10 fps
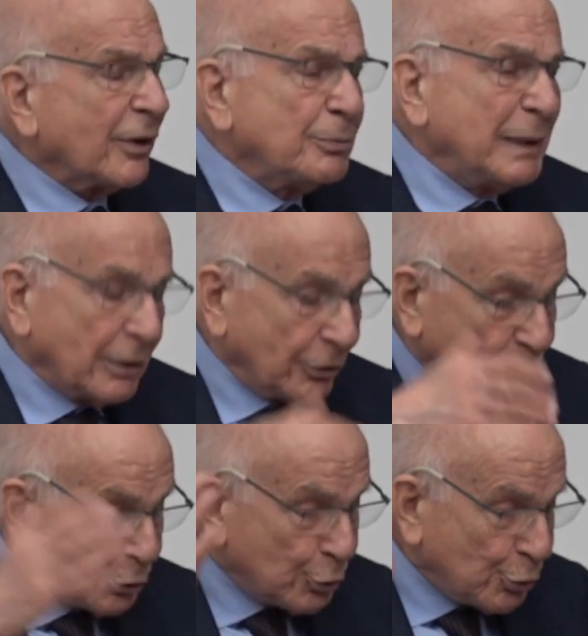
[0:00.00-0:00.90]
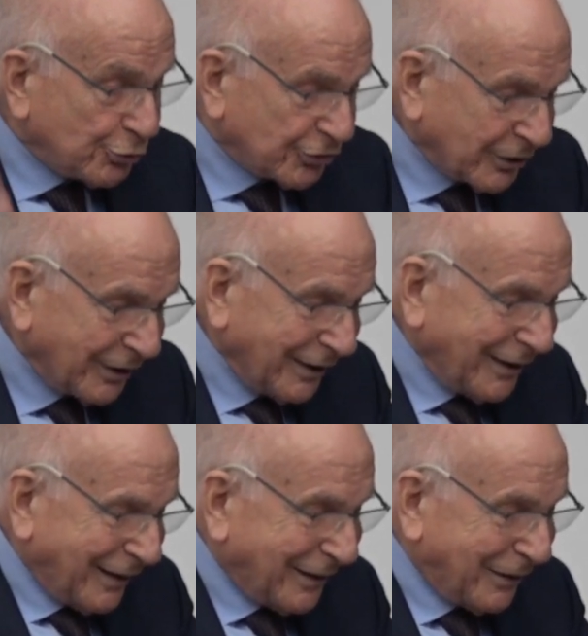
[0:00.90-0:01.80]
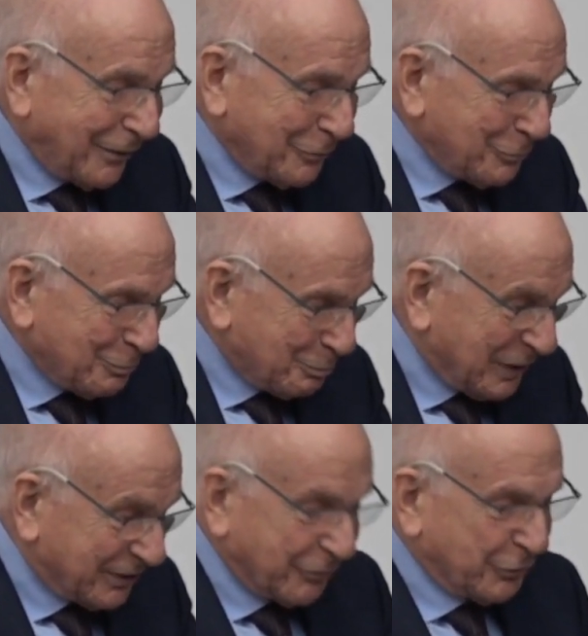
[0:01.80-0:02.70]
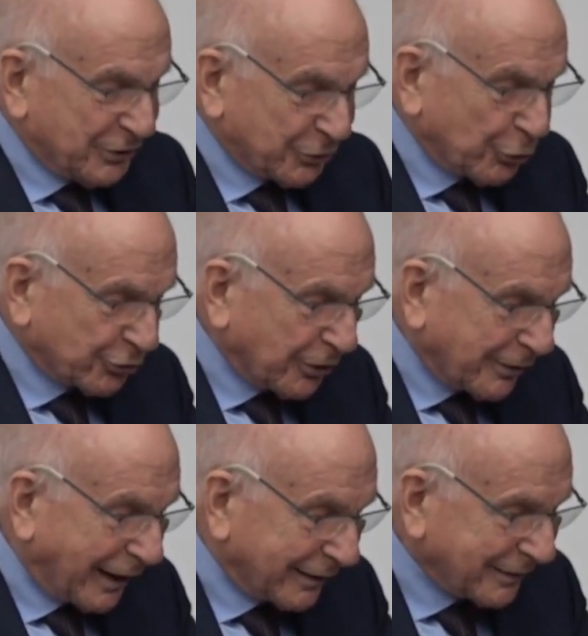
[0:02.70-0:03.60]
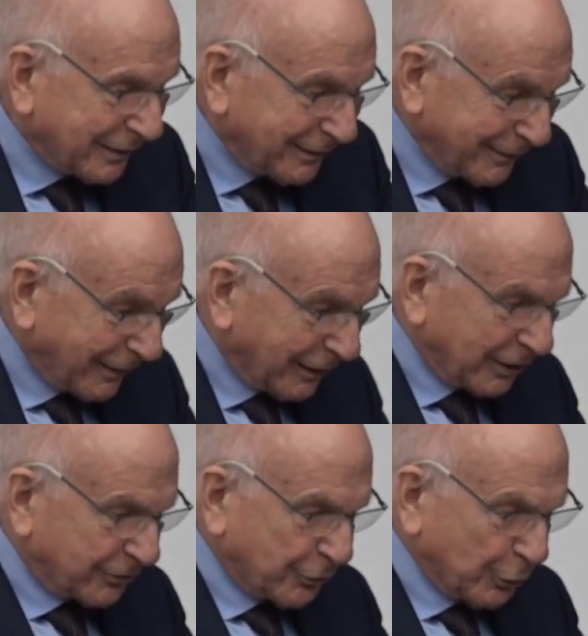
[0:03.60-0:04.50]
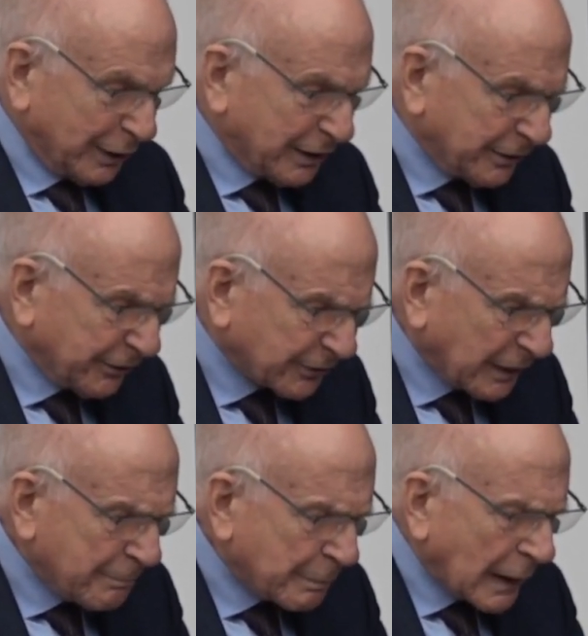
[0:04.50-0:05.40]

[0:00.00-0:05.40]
There's been a huge uh, piece of research on that in the last few years.